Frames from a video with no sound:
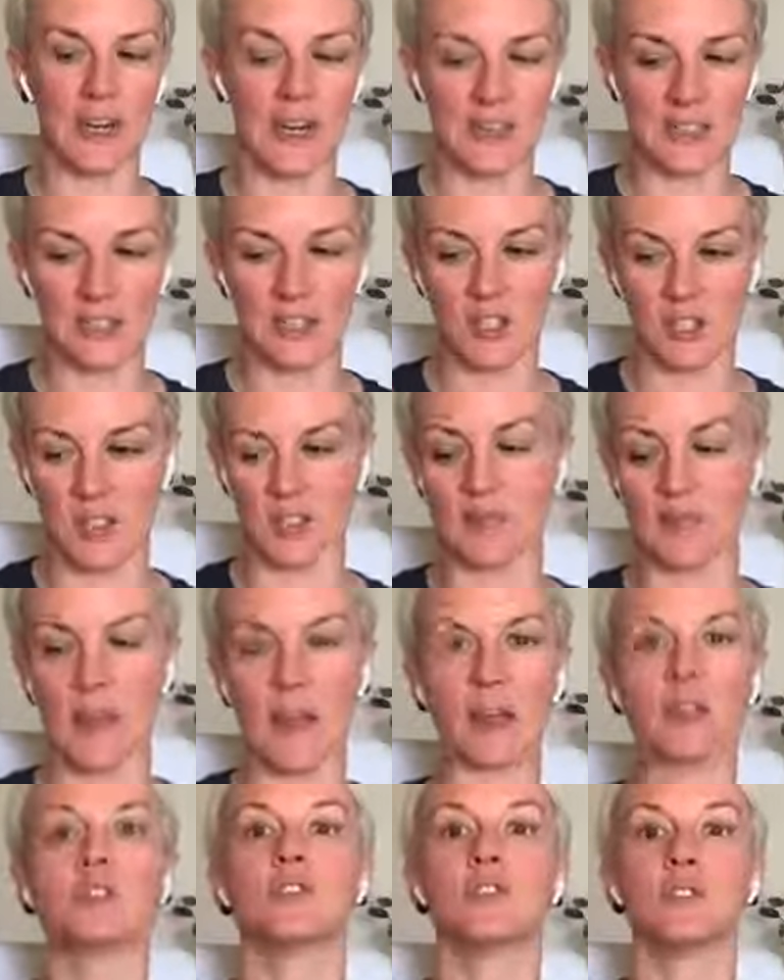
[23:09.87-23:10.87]
It's just
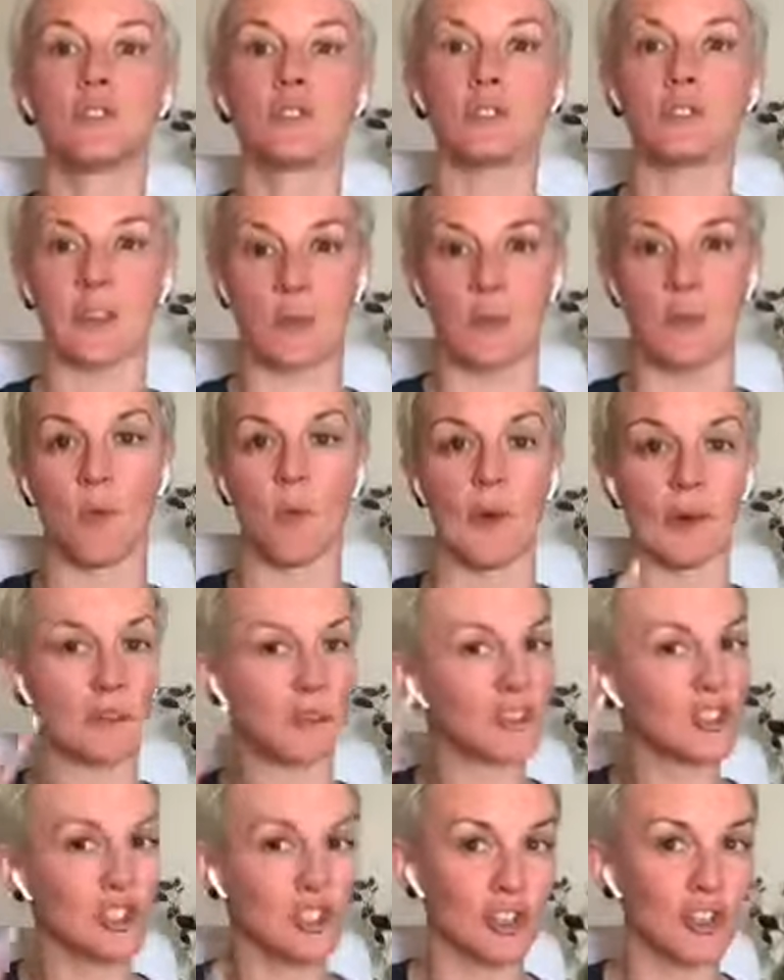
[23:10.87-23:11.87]
about you, number one,
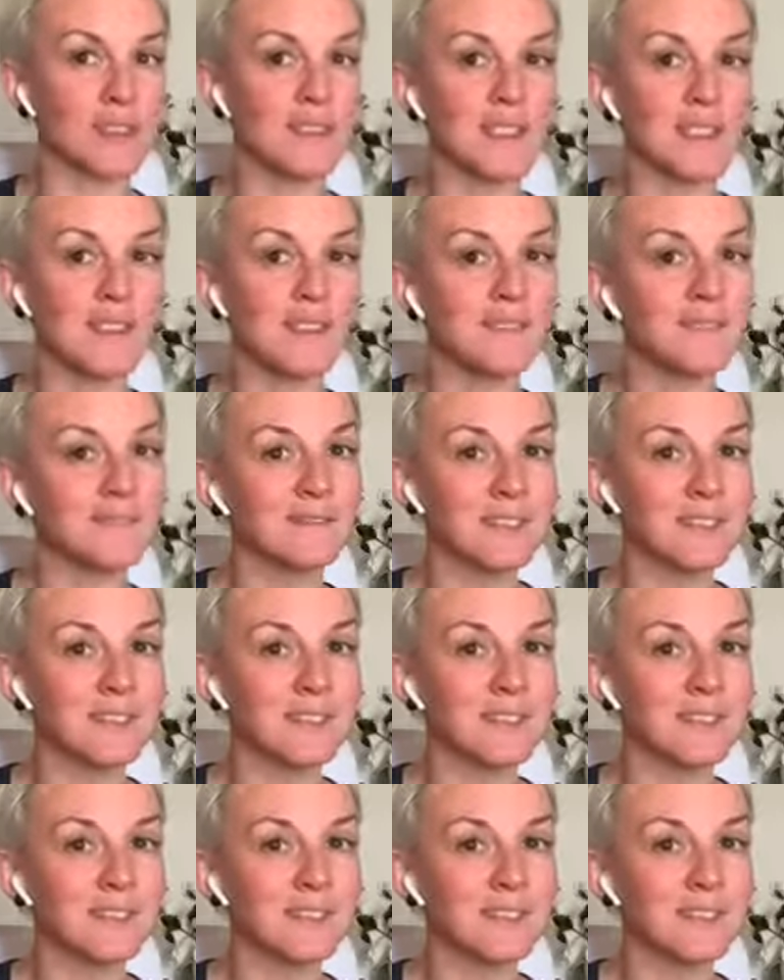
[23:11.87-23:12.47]
choosing